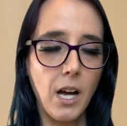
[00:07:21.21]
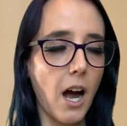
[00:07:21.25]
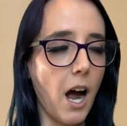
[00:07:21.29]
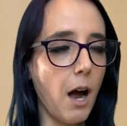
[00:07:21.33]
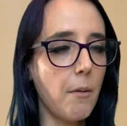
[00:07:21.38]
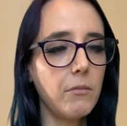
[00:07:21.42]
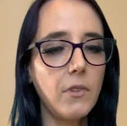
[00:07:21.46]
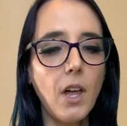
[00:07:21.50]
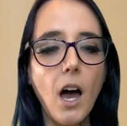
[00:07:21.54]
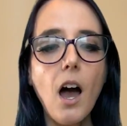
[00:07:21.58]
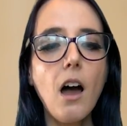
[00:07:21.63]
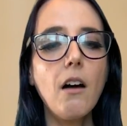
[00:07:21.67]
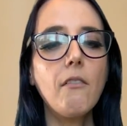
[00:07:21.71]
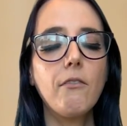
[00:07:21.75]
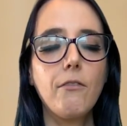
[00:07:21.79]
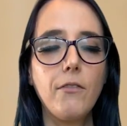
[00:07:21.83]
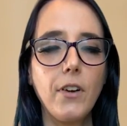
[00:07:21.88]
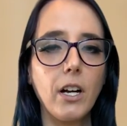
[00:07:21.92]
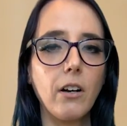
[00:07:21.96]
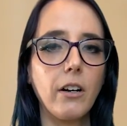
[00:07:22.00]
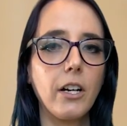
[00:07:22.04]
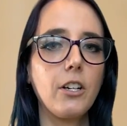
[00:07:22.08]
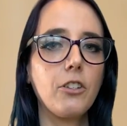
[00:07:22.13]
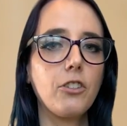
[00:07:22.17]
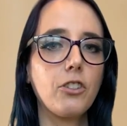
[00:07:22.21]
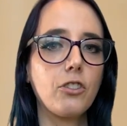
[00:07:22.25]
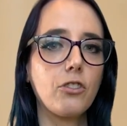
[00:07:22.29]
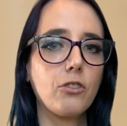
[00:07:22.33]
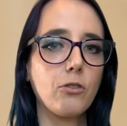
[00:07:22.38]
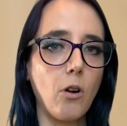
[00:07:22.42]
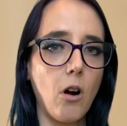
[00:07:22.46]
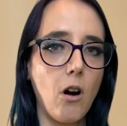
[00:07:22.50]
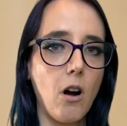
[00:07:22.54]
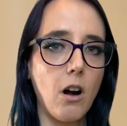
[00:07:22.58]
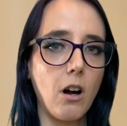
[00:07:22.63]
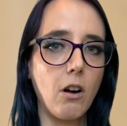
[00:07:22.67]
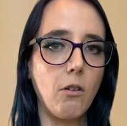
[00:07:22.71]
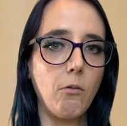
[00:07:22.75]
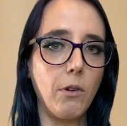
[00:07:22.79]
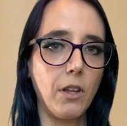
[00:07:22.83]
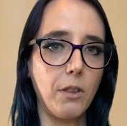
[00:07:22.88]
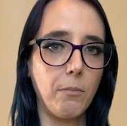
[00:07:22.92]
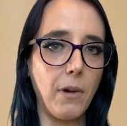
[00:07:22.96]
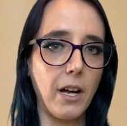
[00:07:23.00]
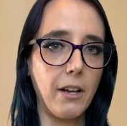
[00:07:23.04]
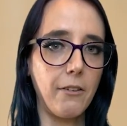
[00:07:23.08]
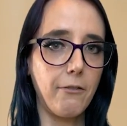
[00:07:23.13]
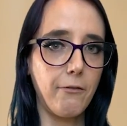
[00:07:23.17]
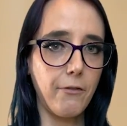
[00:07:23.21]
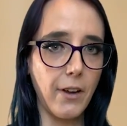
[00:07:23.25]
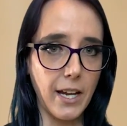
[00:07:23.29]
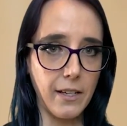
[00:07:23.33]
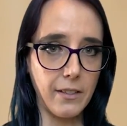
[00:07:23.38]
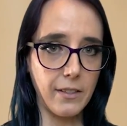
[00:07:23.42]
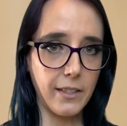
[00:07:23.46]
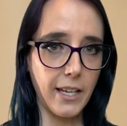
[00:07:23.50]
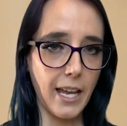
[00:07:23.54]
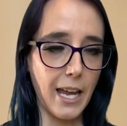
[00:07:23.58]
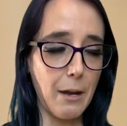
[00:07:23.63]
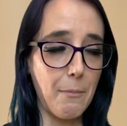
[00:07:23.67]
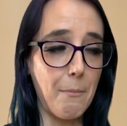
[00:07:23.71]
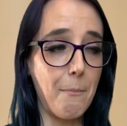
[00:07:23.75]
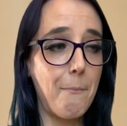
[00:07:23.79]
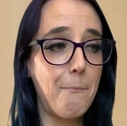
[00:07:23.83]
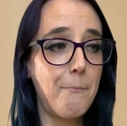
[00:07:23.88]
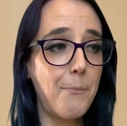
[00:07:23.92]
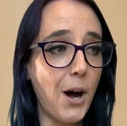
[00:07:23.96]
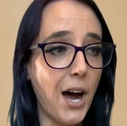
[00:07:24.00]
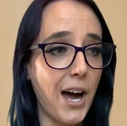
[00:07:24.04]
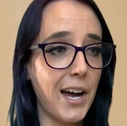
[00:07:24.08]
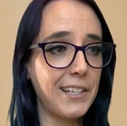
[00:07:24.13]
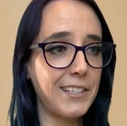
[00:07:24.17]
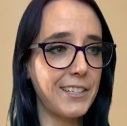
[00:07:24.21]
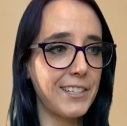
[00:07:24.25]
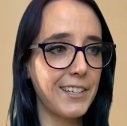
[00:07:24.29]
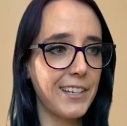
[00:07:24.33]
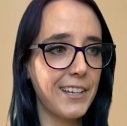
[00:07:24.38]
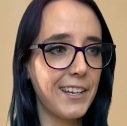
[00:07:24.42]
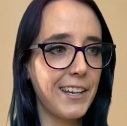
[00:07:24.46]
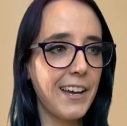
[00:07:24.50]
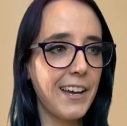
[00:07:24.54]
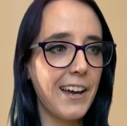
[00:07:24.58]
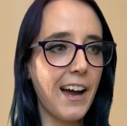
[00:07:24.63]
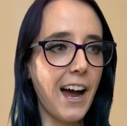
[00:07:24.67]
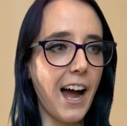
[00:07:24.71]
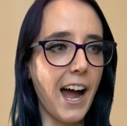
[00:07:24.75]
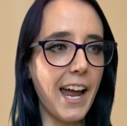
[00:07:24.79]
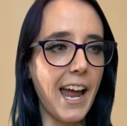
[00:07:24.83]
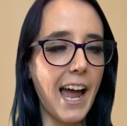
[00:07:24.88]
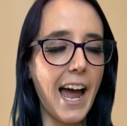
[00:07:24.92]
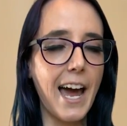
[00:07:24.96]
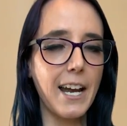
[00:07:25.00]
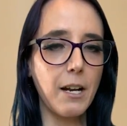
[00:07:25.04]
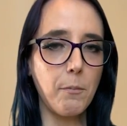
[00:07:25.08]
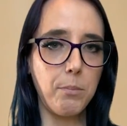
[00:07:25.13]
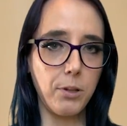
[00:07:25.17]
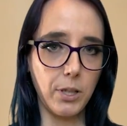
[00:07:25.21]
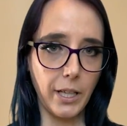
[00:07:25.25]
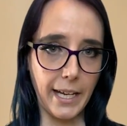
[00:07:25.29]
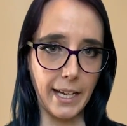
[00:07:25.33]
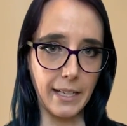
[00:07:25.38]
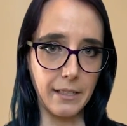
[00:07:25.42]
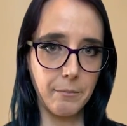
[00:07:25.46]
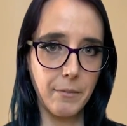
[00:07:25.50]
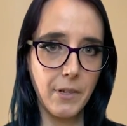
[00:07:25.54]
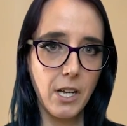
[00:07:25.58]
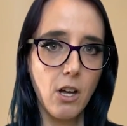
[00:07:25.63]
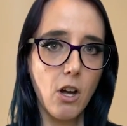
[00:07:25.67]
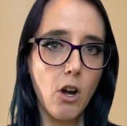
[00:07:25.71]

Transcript: I'm not very strong with my face game, but I had a plan.